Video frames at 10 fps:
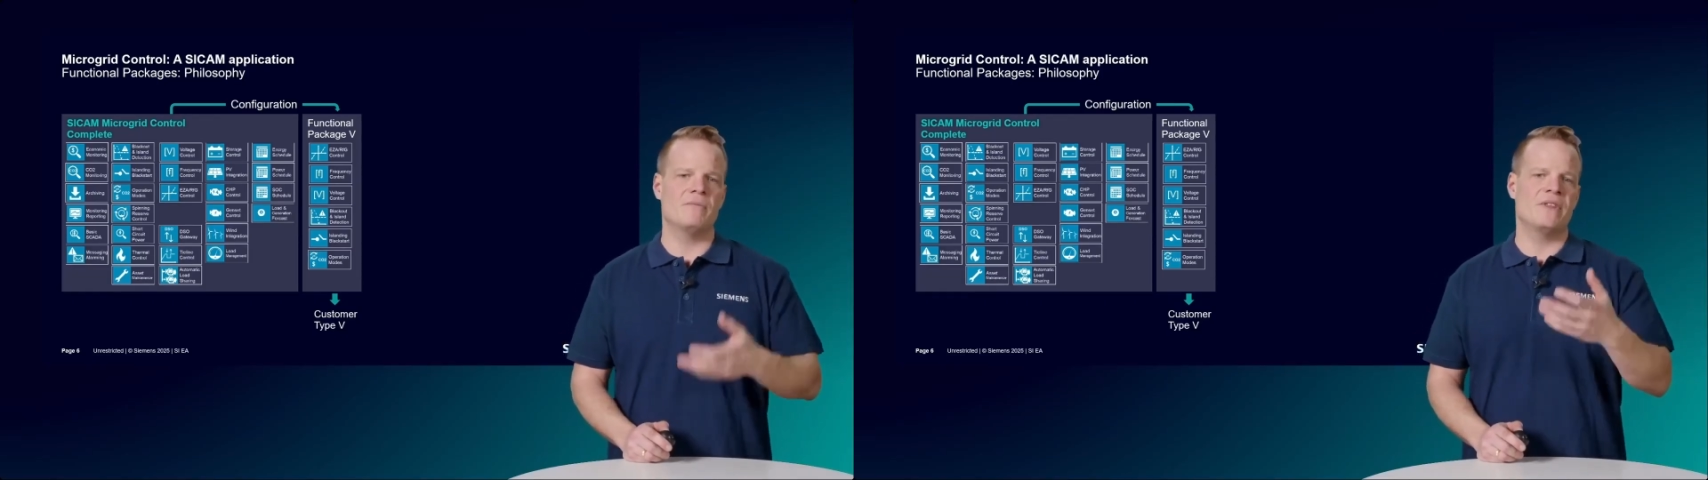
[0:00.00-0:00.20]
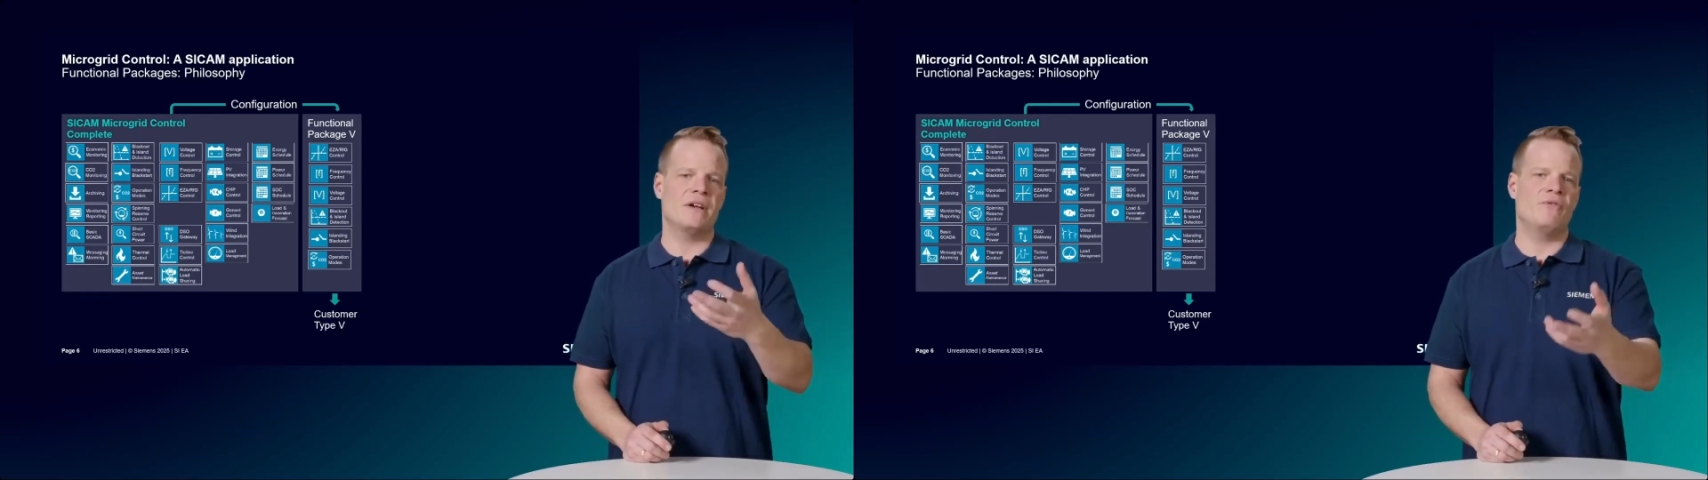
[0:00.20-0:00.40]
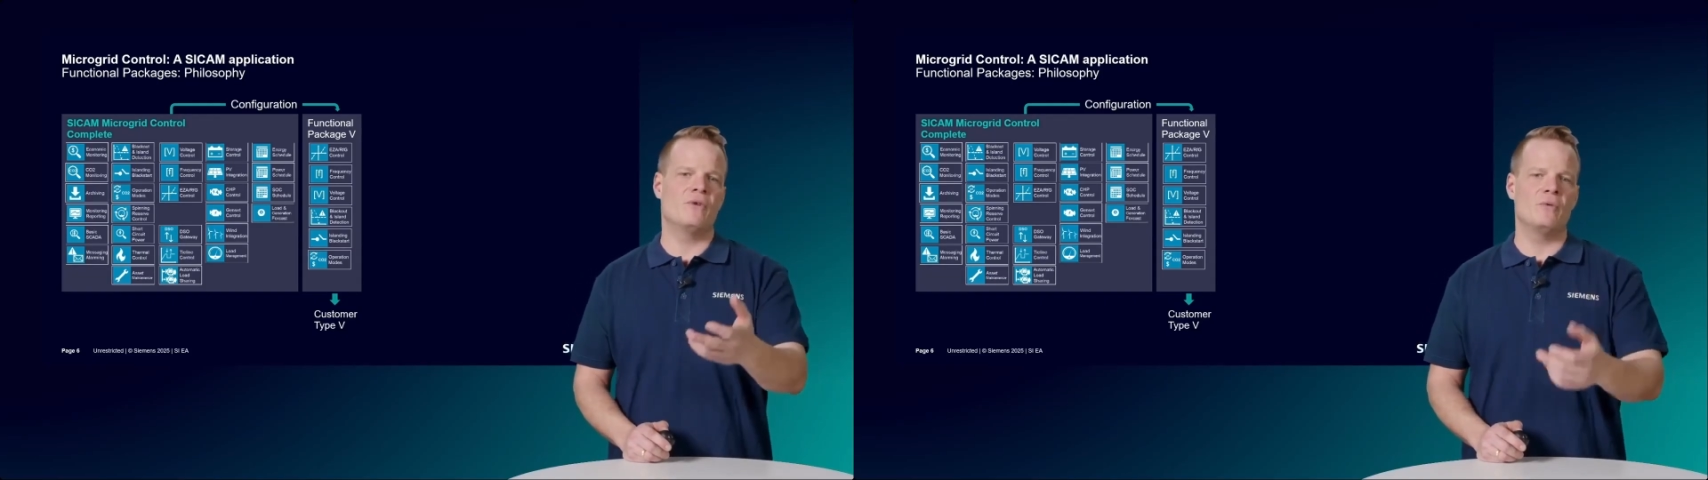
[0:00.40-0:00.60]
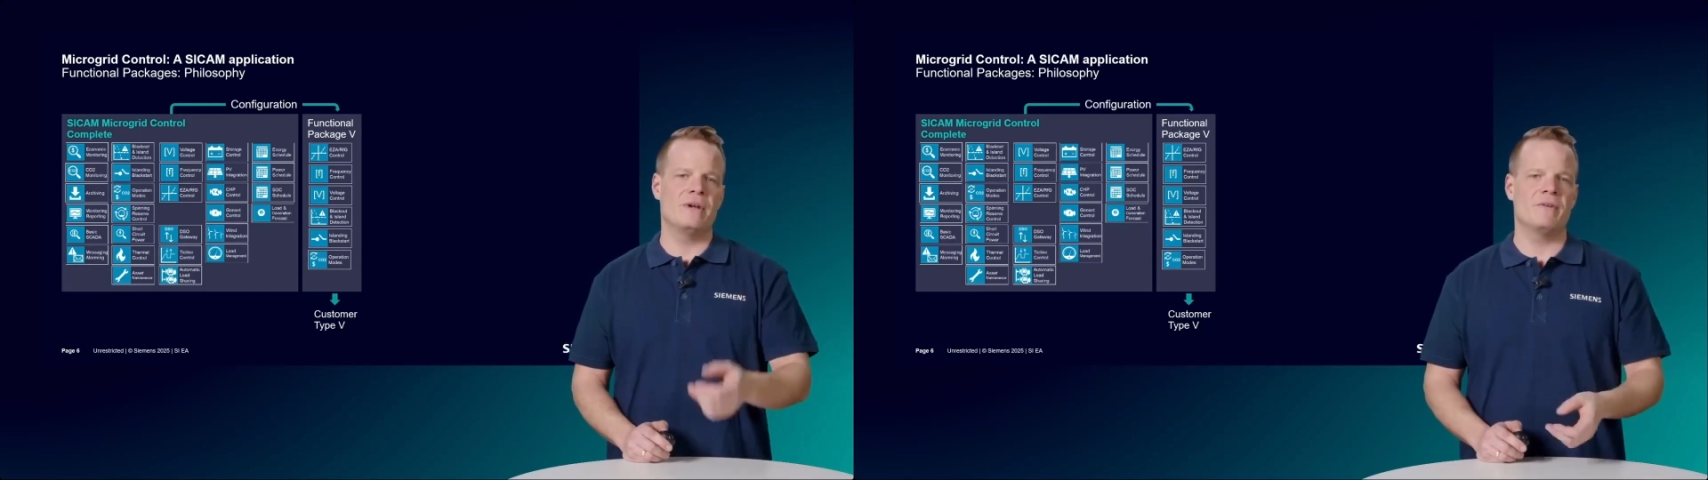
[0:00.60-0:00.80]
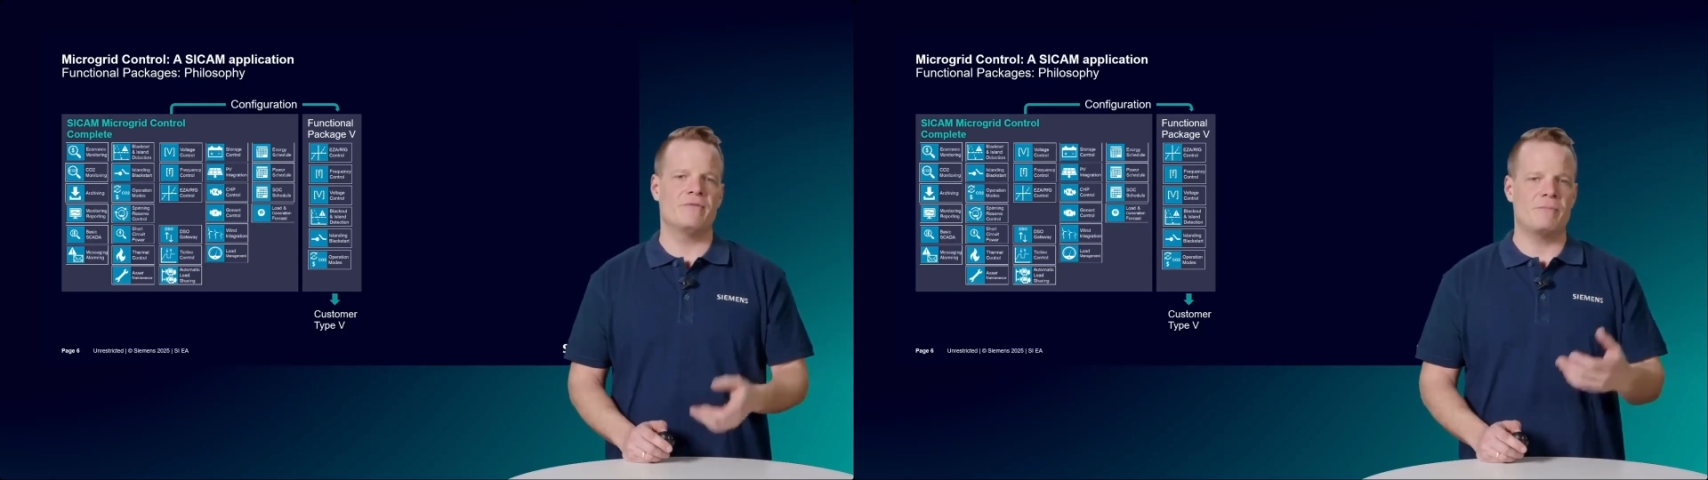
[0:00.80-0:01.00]
therefore
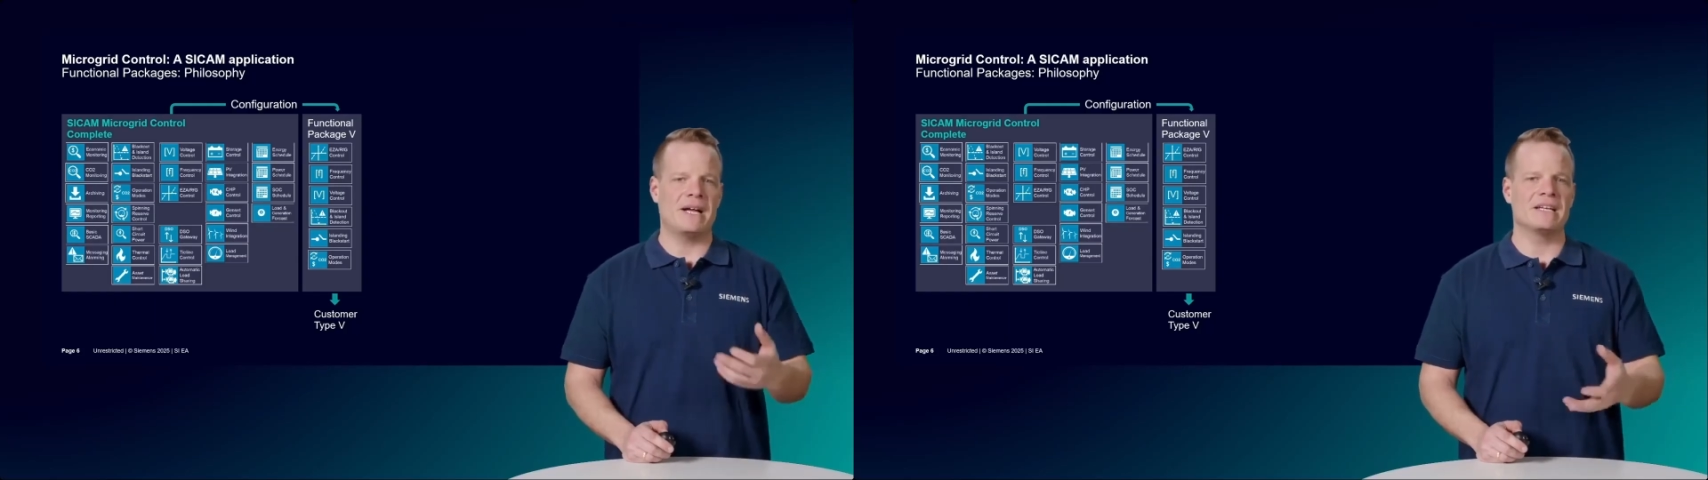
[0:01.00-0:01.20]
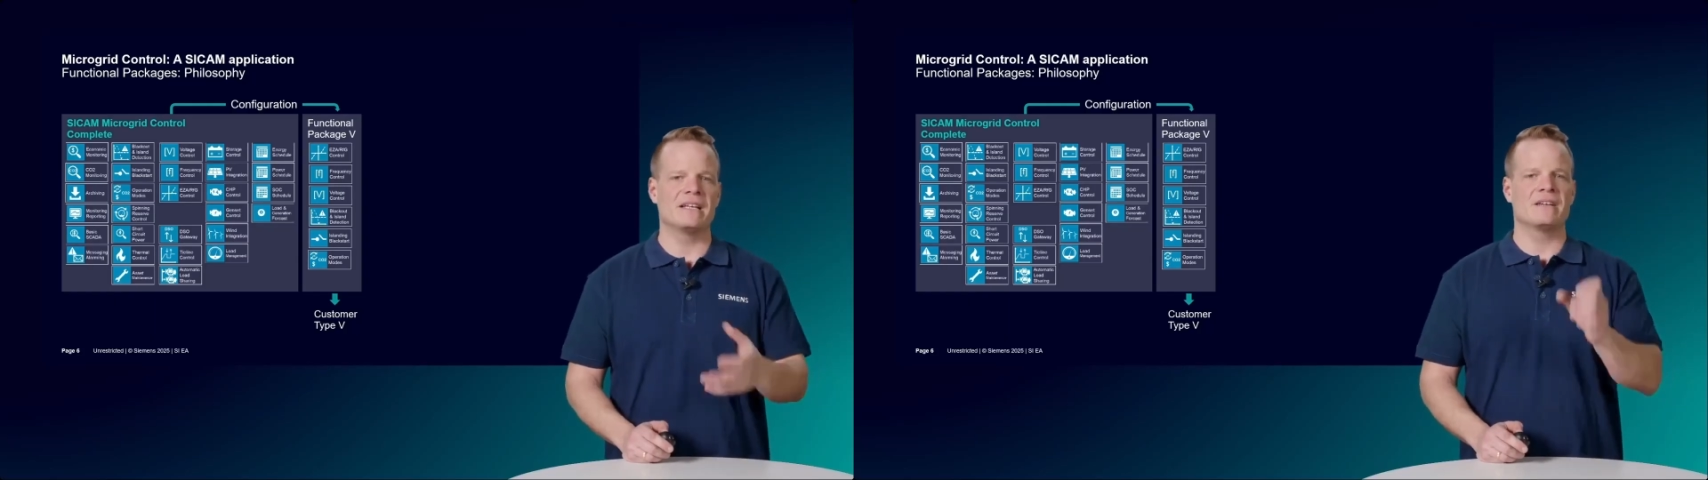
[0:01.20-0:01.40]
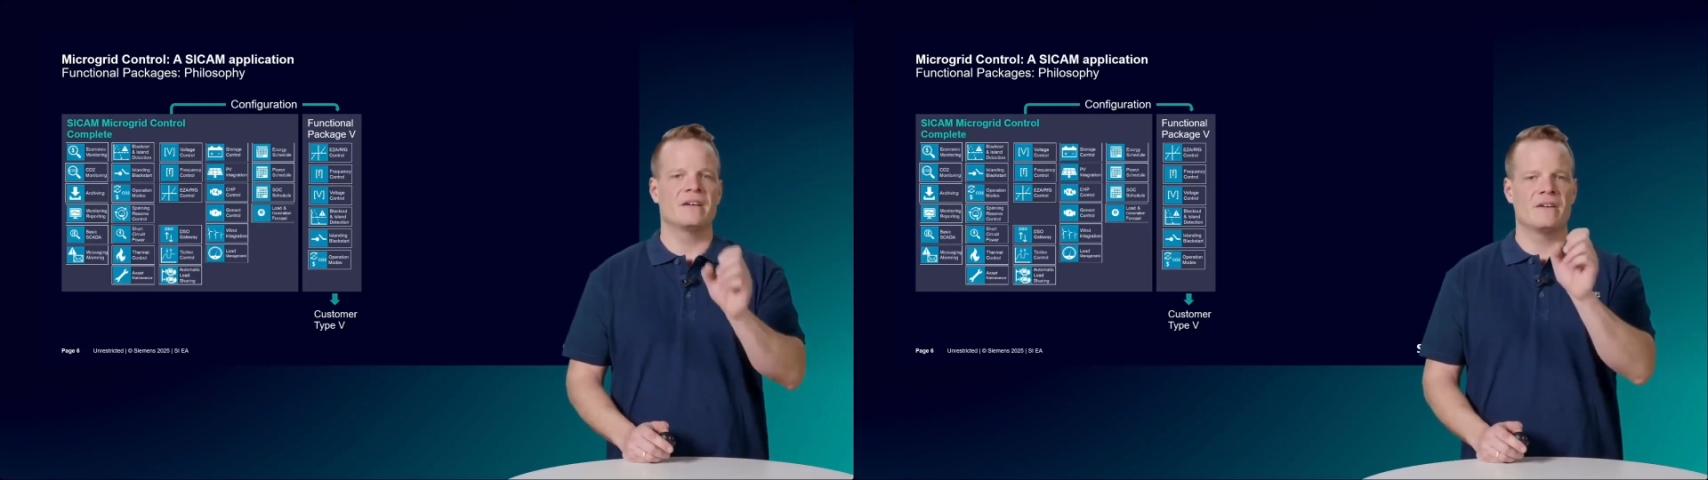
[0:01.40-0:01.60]
we have bundled